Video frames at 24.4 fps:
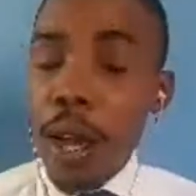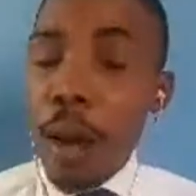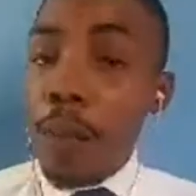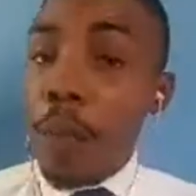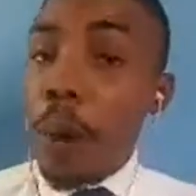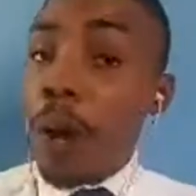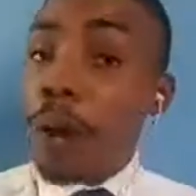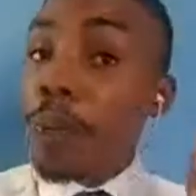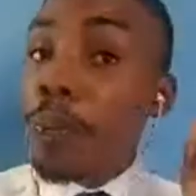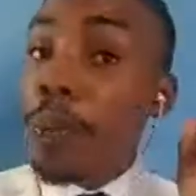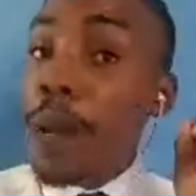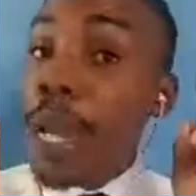
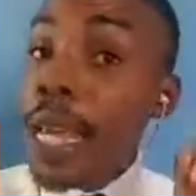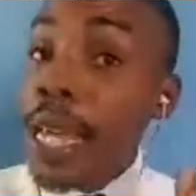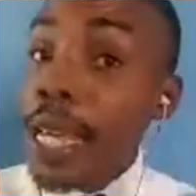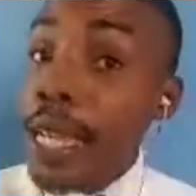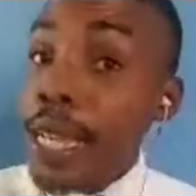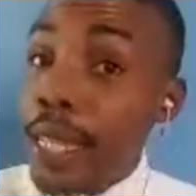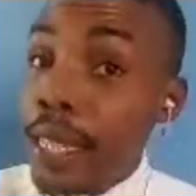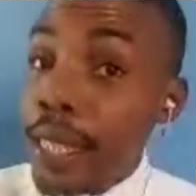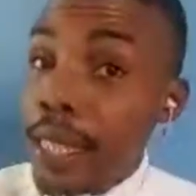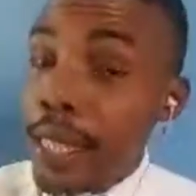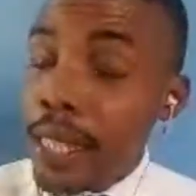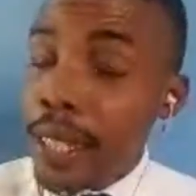But
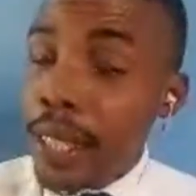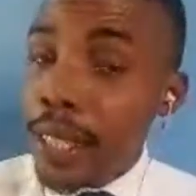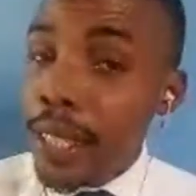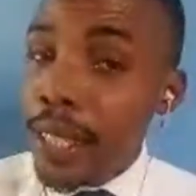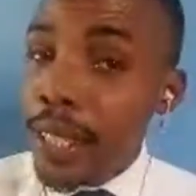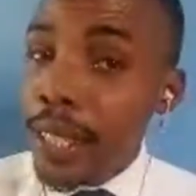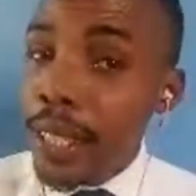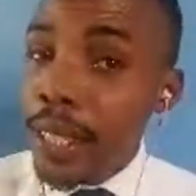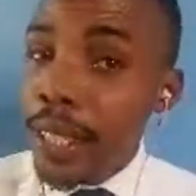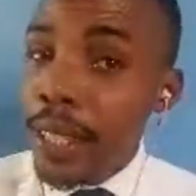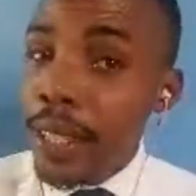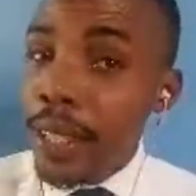please,
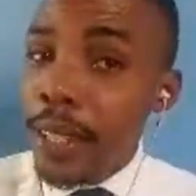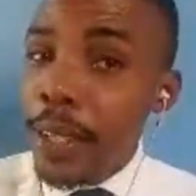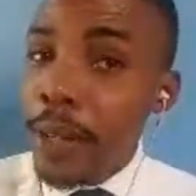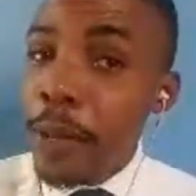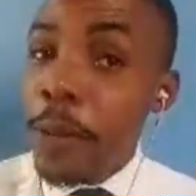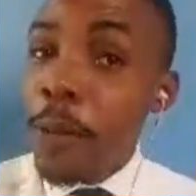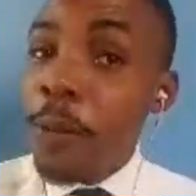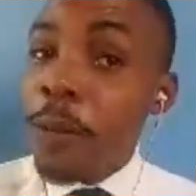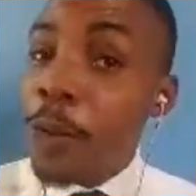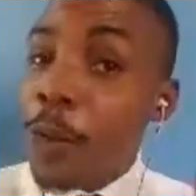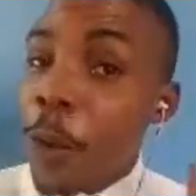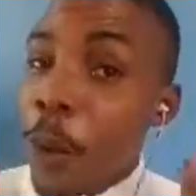
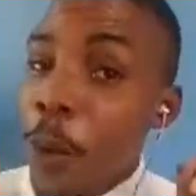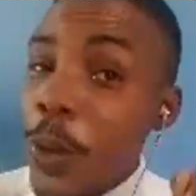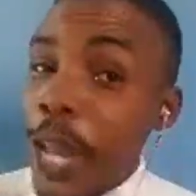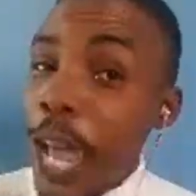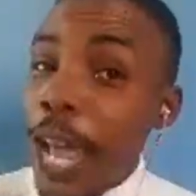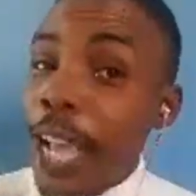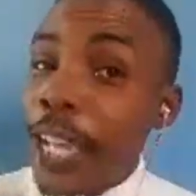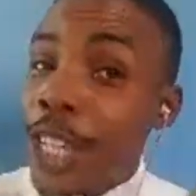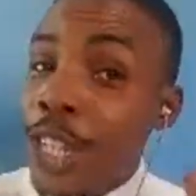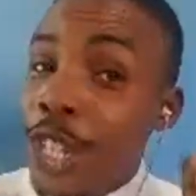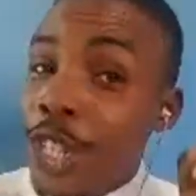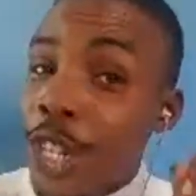don't
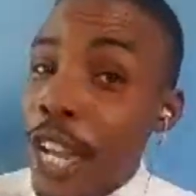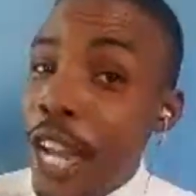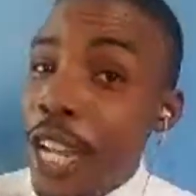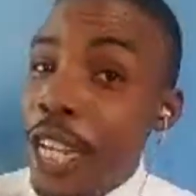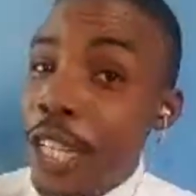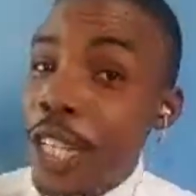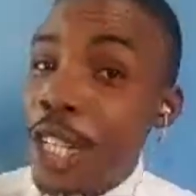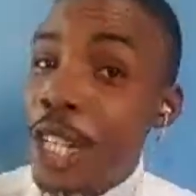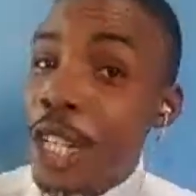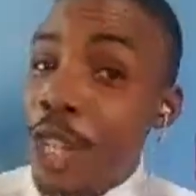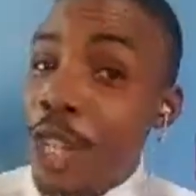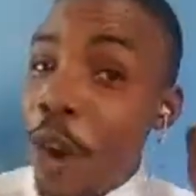
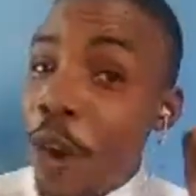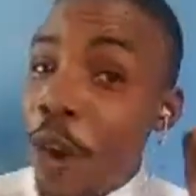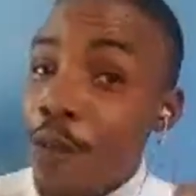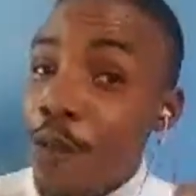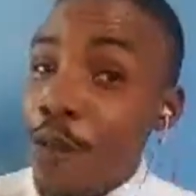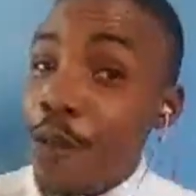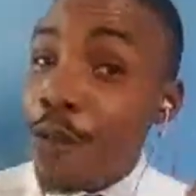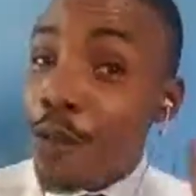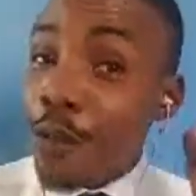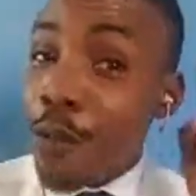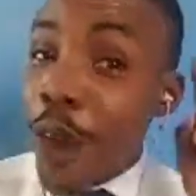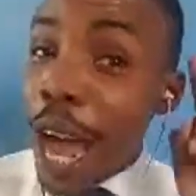exchange your
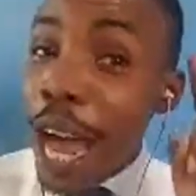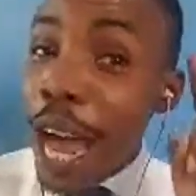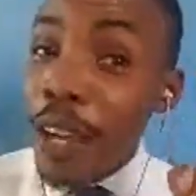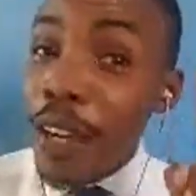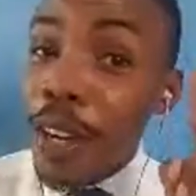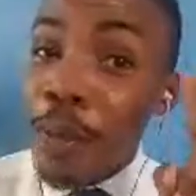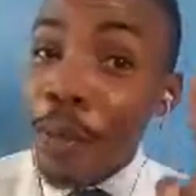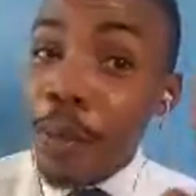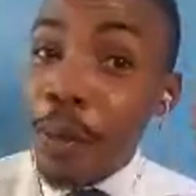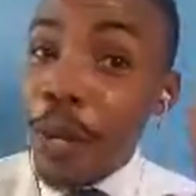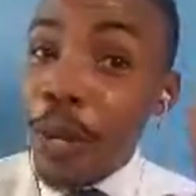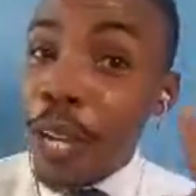
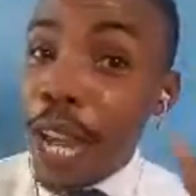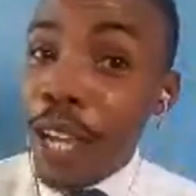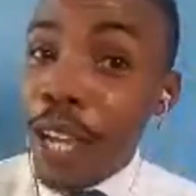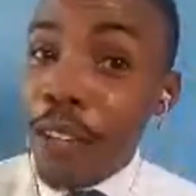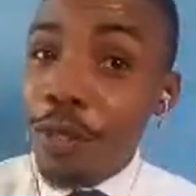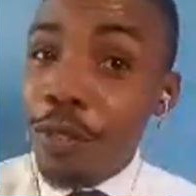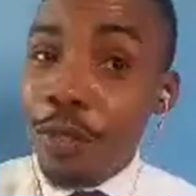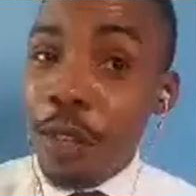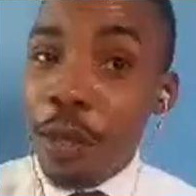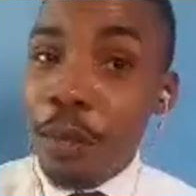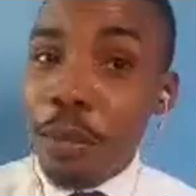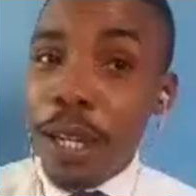valuable life
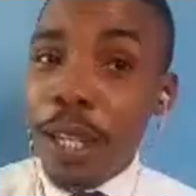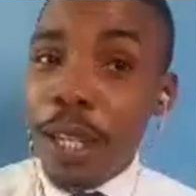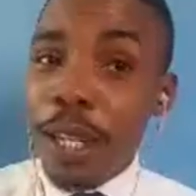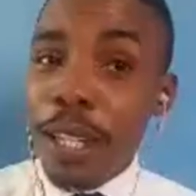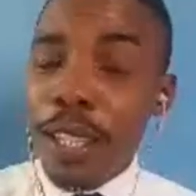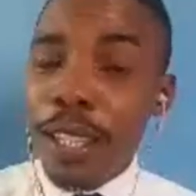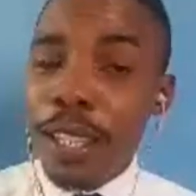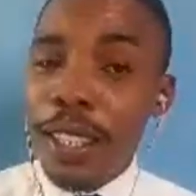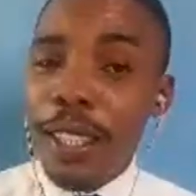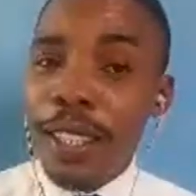for money.